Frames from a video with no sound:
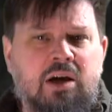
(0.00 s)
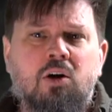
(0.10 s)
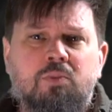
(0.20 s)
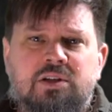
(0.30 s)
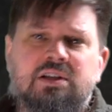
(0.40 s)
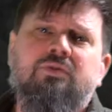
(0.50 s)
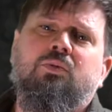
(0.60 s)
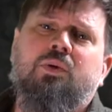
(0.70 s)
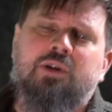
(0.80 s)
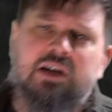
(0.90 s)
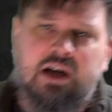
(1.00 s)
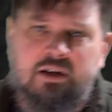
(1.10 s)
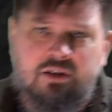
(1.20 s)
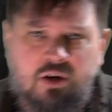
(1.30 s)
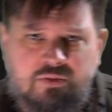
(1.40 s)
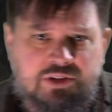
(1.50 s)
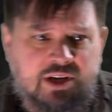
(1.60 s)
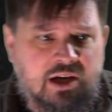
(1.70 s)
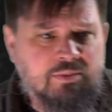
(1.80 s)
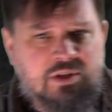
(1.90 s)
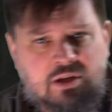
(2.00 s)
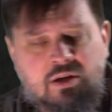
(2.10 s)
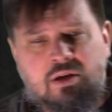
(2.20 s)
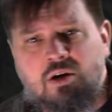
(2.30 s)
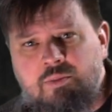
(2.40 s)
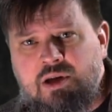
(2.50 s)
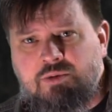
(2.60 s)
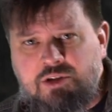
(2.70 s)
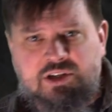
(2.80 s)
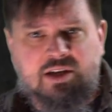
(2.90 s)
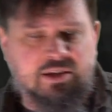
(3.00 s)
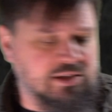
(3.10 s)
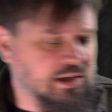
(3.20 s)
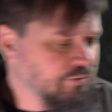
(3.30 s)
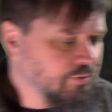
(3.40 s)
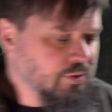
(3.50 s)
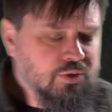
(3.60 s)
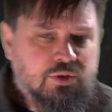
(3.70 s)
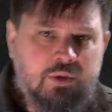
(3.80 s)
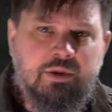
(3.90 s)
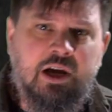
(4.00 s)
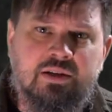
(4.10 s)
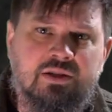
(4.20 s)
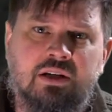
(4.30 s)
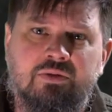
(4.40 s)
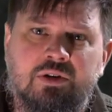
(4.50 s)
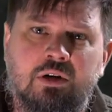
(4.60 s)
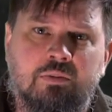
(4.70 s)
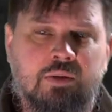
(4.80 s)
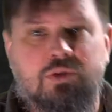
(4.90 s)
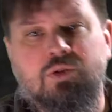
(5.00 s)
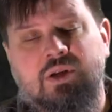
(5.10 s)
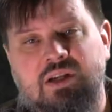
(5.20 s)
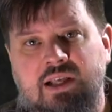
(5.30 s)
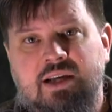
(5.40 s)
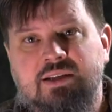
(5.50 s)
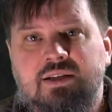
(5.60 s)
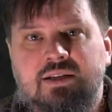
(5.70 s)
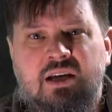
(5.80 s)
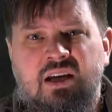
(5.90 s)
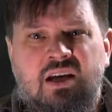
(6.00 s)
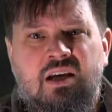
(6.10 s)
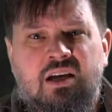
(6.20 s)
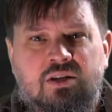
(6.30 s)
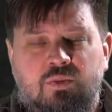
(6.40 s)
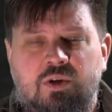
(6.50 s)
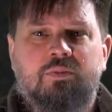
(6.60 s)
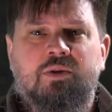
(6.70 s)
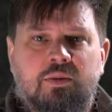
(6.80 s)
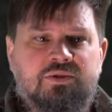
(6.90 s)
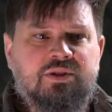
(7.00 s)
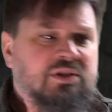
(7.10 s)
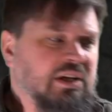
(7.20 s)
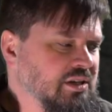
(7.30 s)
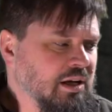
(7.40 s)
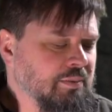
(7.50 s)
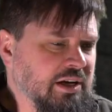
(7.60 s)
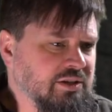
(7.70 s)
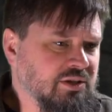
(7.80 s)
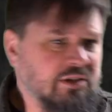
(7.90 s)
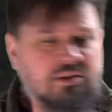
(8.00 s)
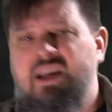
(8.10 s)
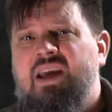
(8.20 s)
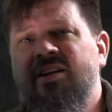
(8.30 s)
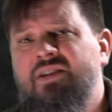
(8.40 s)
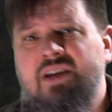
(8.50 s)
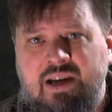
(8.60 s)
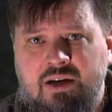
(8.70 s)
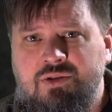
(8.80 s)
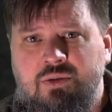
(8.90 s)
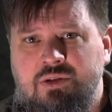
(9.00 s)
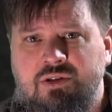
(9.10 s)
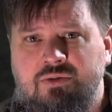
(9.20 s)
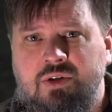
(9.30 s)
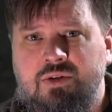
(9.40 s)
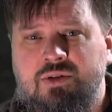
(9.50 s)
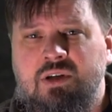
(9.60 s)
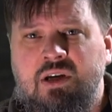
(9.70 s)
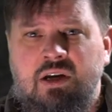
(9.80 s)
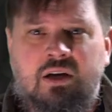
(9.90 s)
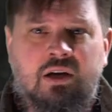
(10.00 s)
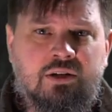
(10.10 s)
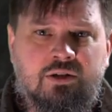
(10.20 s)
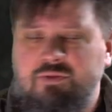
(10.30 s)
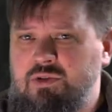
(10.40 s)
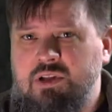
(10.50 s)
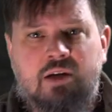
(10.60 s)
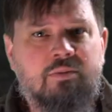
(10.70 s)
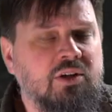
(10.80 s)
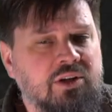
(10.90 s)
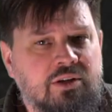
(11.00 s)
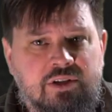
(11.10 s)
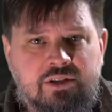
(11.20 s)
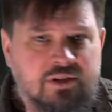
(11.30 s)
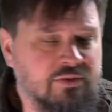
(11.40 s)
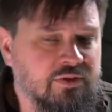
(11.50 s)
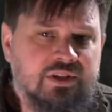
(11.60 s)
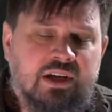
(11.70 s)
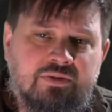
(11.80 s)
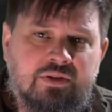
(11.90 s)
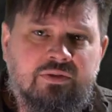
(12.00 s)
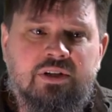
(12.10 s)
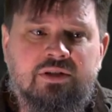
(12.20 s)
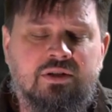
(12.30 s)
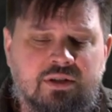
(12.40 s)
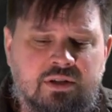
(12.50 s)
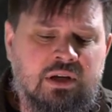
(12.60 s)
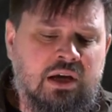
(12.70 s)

hope is even when we're not in COVID times, I'll be able to check these out for folks who want to practice stuff at home in between classes. Because one of the problems in stage combat is you generally can't check out swords to folks, just for liability reasons, for safety reasons,